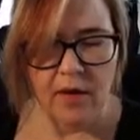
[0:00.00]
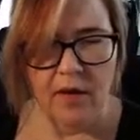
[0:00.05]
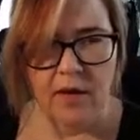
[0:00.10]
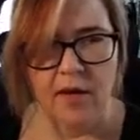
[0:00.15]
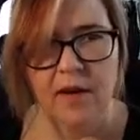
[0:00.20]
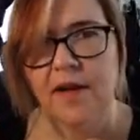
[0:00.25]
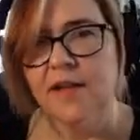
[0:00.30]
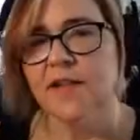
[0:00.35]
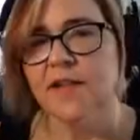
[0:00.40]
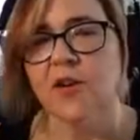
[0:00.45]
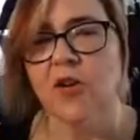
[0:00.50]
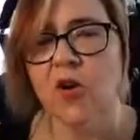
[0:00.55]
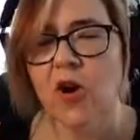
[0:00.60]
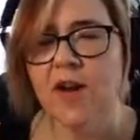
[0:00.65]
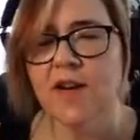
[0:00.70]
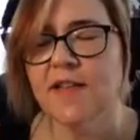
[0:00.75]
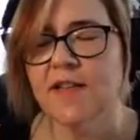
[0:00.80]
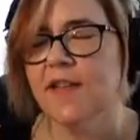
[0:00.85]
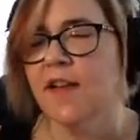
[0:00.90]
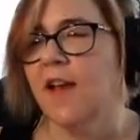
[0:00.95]
It's a
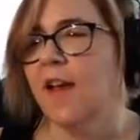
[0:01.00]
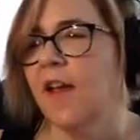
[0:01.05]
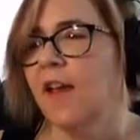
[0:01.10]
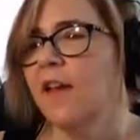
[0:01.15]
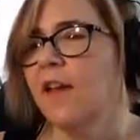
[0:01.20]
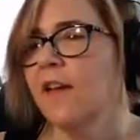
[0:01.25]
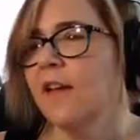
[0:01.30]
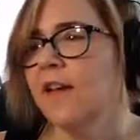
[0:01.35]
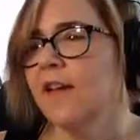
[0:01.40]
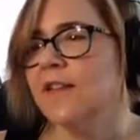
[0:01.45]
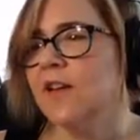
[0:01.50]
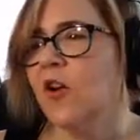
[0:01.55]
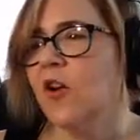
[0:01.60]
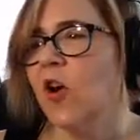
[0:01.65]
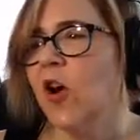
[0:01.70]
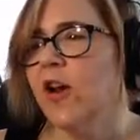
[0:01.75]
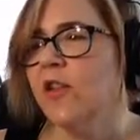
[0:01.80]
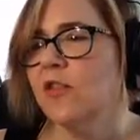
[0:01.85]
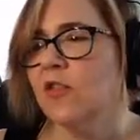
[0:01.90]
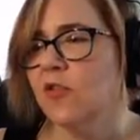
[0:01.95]
great day. It's a
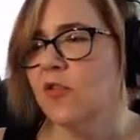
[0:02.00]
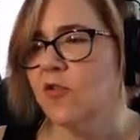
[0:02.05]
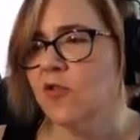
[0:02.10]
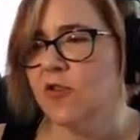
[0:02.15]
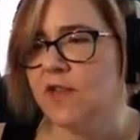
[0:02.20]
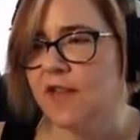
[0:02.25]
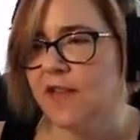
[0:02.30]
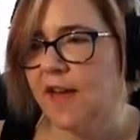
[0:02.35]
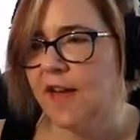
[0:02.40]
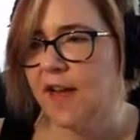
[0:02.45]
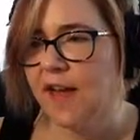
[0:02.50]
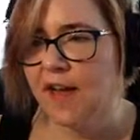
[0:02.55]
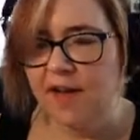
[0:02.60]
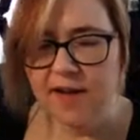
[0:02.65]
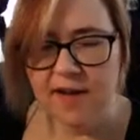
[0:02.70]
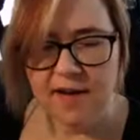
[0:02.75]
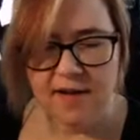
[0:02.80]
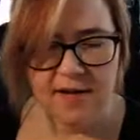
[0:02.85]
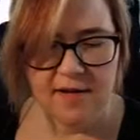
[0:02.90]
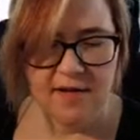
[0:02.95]
great
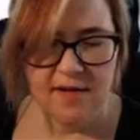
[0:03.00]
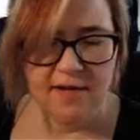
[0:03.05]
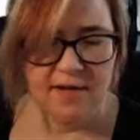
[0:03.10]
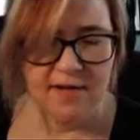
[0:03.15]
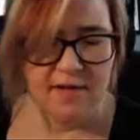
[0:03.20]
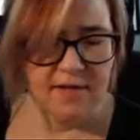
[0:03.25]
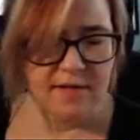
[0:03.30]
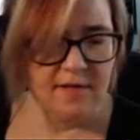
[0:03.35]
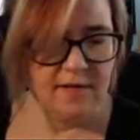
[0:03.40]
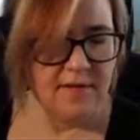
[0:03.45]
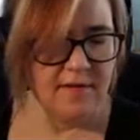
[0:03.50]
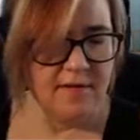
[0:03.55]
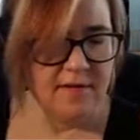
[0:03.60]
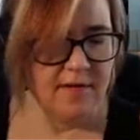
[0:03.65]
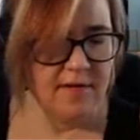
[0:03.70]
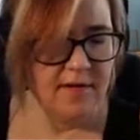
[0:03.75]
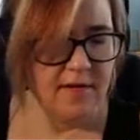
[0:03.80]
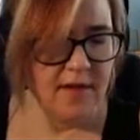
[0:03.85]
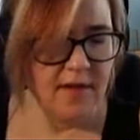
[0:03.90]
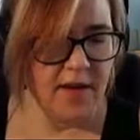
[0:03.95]
Thursday.
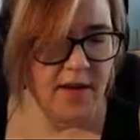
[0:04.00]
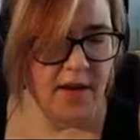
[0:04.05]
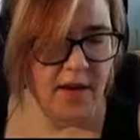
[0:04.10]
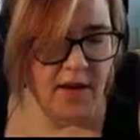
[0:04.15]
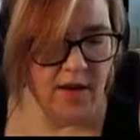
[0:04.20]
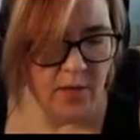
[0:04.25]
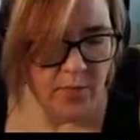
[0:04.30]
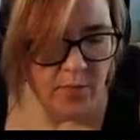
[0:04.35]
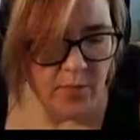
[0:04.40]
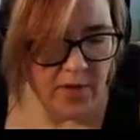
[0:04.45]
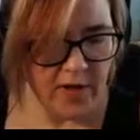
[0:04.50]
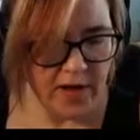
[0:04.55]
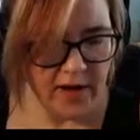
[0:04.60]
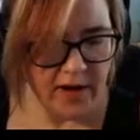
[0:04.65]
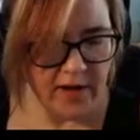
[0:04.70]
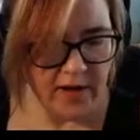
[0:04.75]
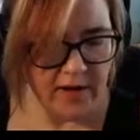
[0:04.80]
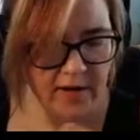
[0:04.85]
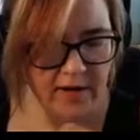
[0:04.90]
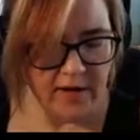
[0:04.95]
Can't
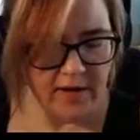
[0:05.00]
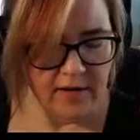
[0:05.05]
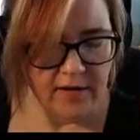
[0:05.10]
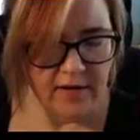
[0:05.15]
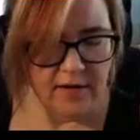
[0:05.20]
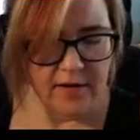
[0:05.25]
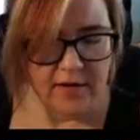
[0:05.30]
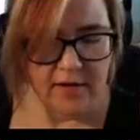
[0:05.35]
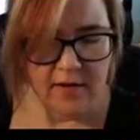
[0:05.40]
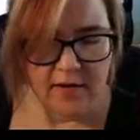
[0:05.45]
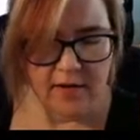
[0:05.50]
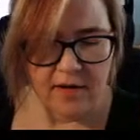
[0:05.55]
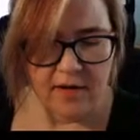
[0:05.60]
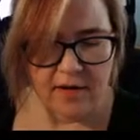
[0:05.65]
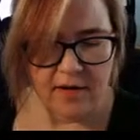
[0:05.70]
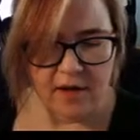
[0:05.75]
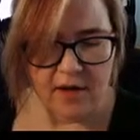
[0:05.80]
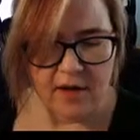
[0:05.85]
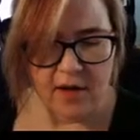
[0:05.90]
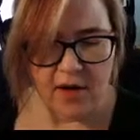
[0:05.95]
complain.
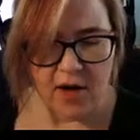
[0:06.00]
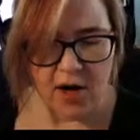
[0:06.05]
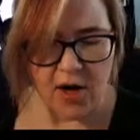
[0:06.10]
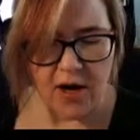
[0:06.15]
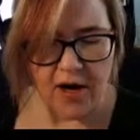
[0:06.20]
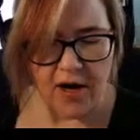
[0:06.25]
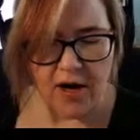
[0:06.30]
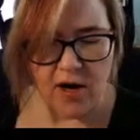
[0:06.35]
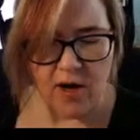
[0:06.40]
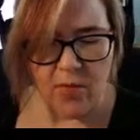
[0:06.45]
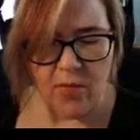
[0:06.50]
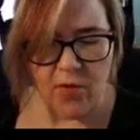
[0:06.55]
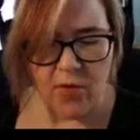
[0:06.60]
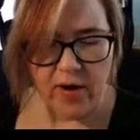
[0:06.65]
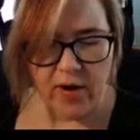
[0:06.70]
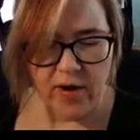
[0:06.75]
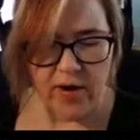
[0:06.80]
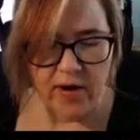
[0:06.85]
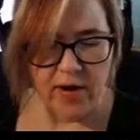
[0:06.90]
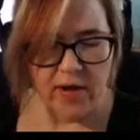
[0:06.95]
All right,
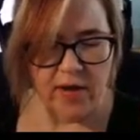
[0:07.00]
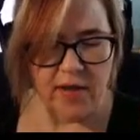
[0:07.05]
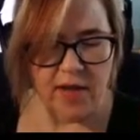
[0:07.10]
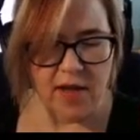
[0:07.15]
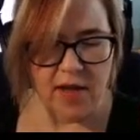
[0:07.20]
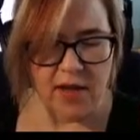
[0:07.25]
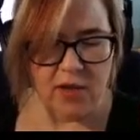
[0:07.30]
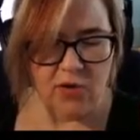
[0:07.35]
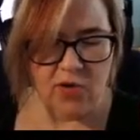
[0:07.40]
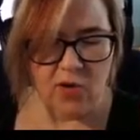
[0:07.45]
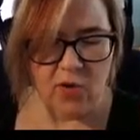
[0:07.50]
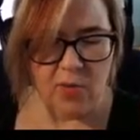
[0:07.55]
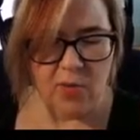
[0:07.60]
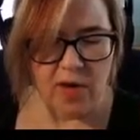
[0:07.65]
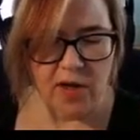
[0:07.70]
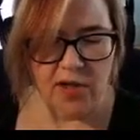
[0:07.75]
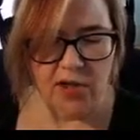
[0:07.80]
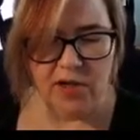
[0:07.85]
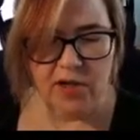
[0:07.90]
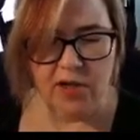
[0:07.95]
Hellboy, thank you so
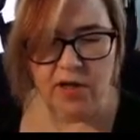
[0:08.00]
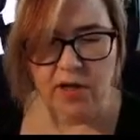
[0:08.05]
much.